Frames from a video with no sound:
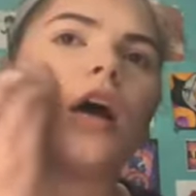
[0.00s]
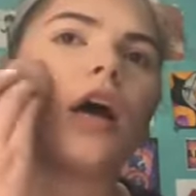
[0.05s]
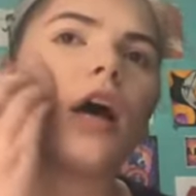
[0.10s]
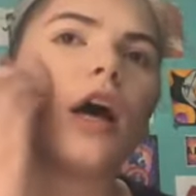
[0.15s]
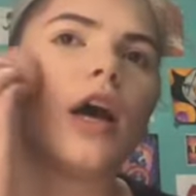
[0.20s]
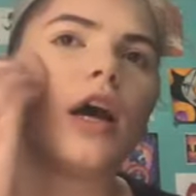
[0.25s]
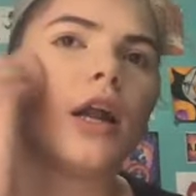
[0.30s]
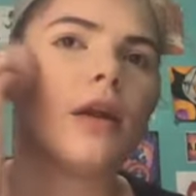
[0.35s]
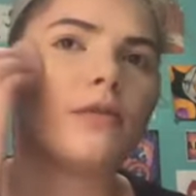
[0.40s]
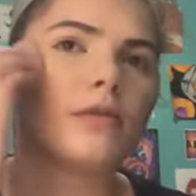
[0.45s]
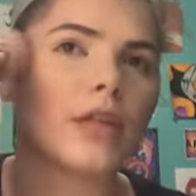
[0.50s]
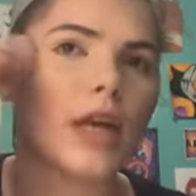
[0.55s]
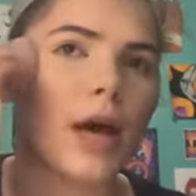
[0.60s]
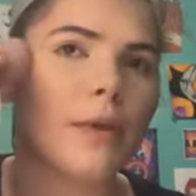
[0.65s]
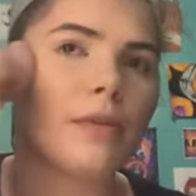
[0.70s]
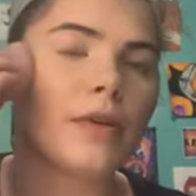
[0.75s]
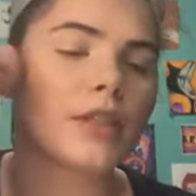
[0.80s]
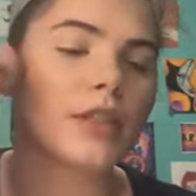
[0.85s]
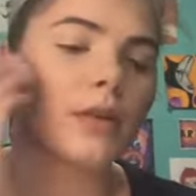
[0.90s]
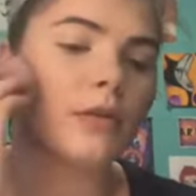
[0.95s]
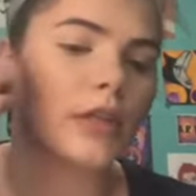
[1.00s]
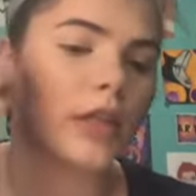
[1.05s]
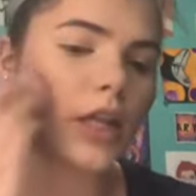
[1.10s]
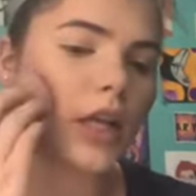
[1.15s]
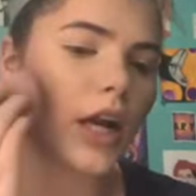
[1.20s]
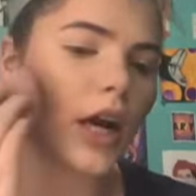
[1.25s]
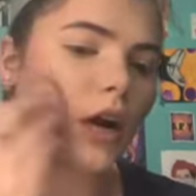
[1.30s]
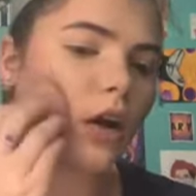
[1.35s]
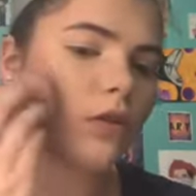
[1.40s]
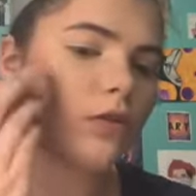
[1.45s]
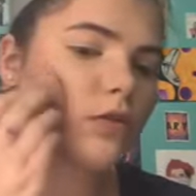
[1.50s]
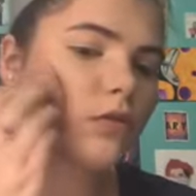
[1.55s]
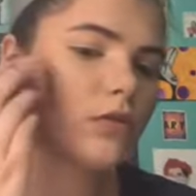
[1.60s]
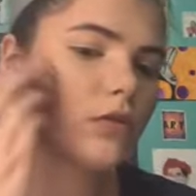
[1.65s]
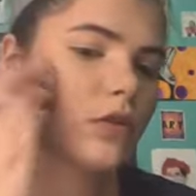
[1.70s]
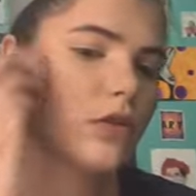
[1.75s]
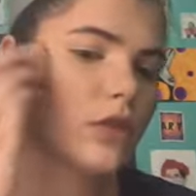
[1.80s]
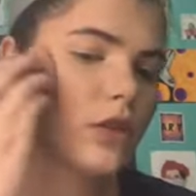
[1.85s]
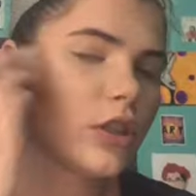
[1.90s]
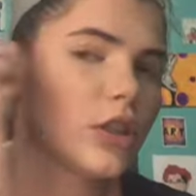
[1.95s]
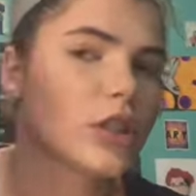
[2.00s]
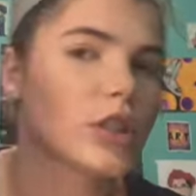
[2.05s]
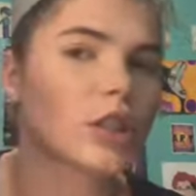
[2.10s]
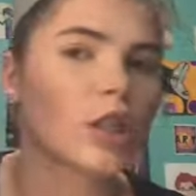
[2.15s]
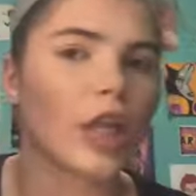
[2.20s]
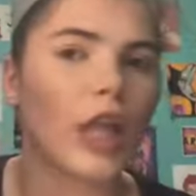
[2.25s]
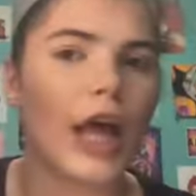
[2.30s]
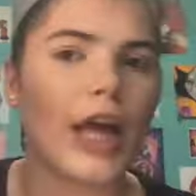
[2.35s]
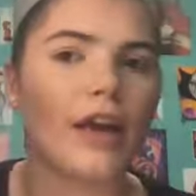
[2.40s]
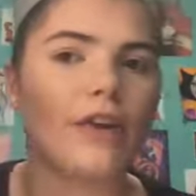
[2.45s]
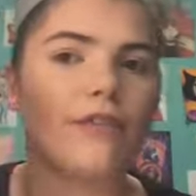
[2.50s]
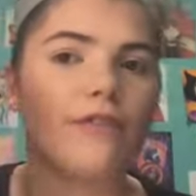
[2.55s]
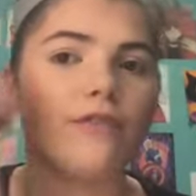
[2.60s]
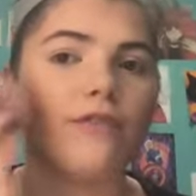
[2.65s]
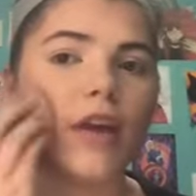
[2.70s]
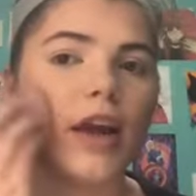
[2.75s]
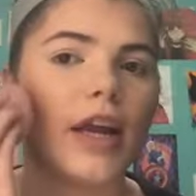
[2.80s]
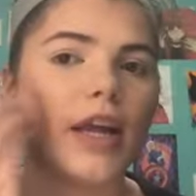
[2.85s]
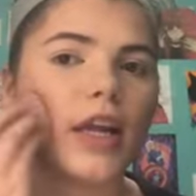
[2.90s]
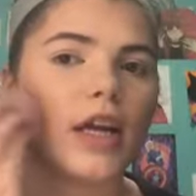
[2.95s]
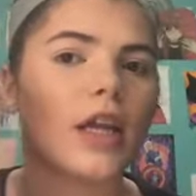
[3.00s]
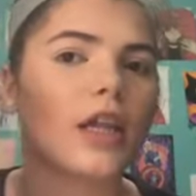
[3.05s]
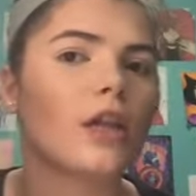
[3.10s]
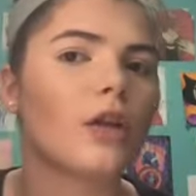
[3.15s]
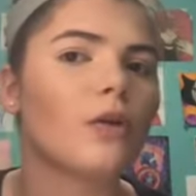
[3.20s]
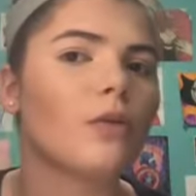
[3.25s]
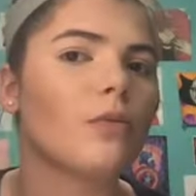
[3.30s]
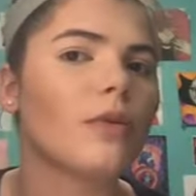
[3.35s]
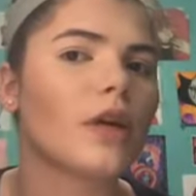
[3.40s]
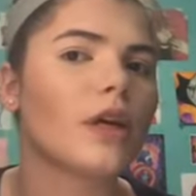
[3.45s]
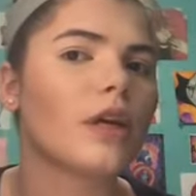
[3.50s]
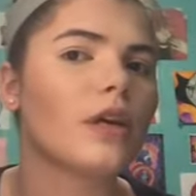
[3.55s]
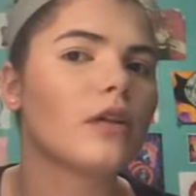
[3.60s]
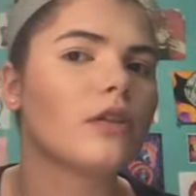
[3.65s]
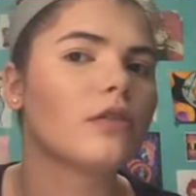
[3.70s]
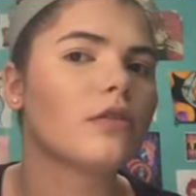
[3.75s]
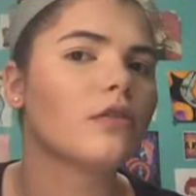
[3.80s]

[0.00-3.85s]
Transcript: And I'm tapping some of that out just to like fade it a little bit